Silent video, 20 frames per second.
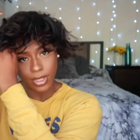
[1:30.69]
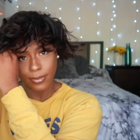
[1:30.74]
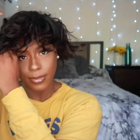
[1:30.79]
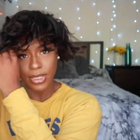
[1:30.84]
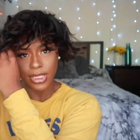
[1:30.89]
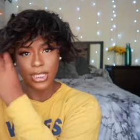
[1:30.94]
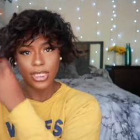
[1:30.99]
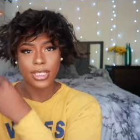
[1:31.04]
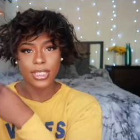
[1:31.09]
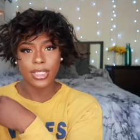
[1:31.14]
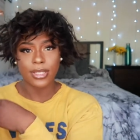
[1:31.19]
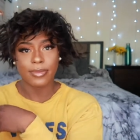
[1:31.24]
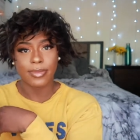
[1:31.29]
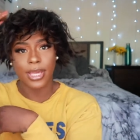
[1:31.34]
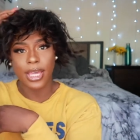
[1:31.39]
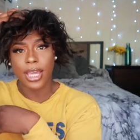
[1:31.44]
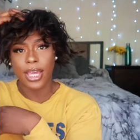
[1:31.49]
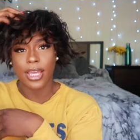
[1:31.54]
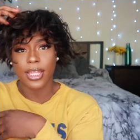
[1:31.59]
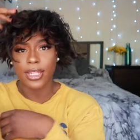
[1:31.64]
But this isn't
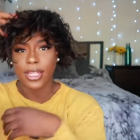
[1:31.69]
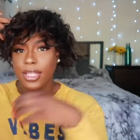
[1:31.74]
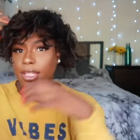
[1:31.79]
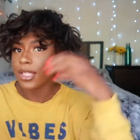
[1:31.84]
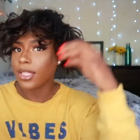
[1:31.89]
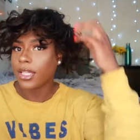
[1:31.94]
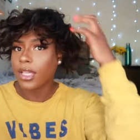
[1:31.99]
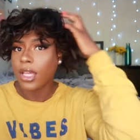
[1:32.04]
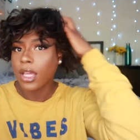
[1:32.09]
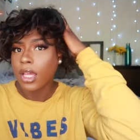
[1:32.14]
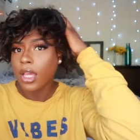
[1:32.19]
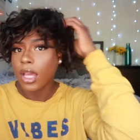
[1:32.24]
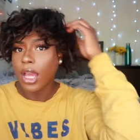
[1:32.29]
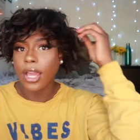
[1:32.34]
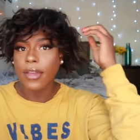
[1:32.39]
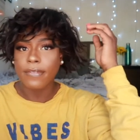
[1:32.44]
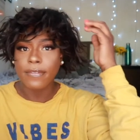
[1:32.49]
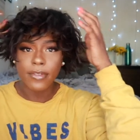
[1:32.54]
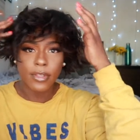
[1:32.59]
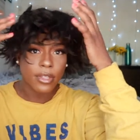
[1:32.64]
bad. Like,
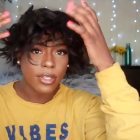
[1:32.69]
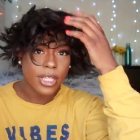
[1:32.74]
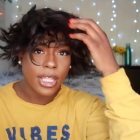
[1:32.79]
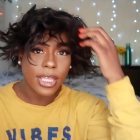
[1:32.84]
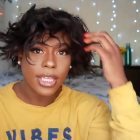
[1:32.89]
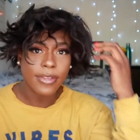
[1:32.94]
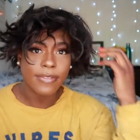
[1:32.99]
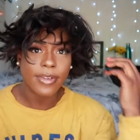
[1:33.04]
I feel like